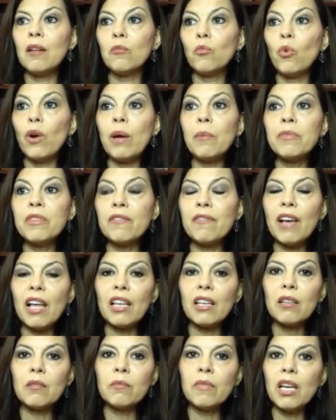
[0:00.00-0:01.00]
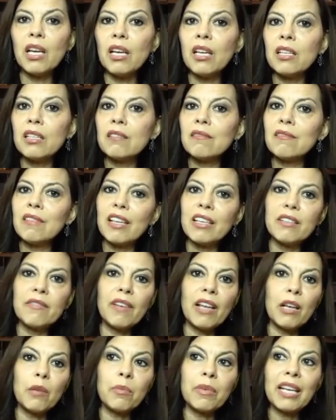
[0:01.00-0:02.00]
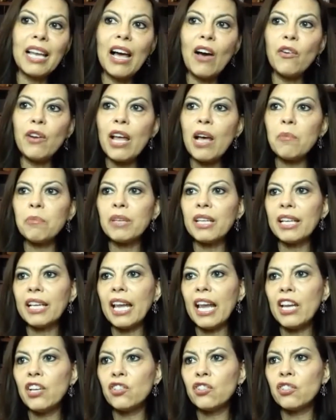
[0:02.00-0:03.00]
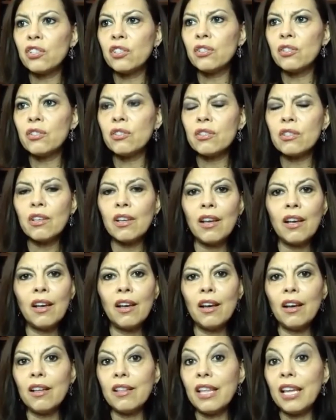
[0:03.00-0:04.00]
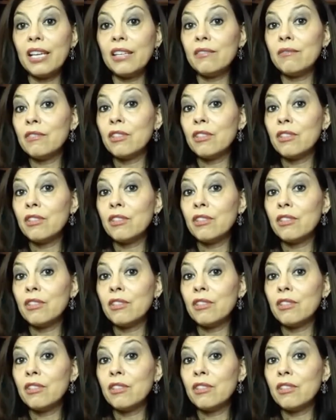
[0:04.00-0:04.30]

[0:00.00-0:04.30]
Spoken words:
web development, they develop cloud applications, they